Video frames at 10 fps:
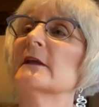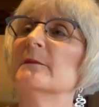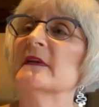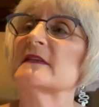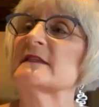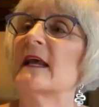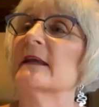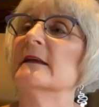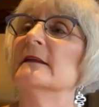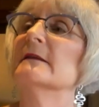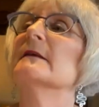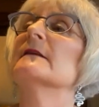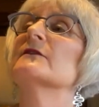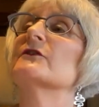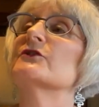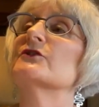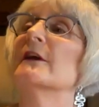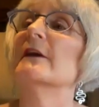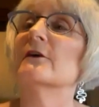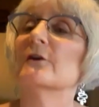give me a second to
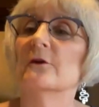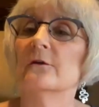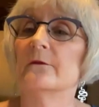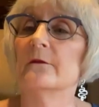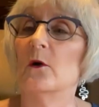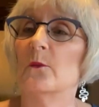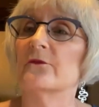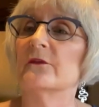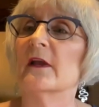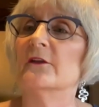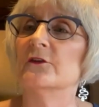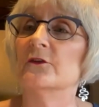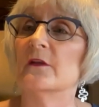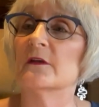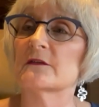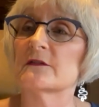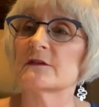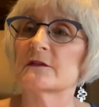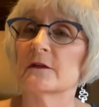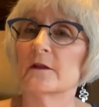share. Hopefully I do
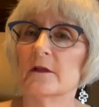this.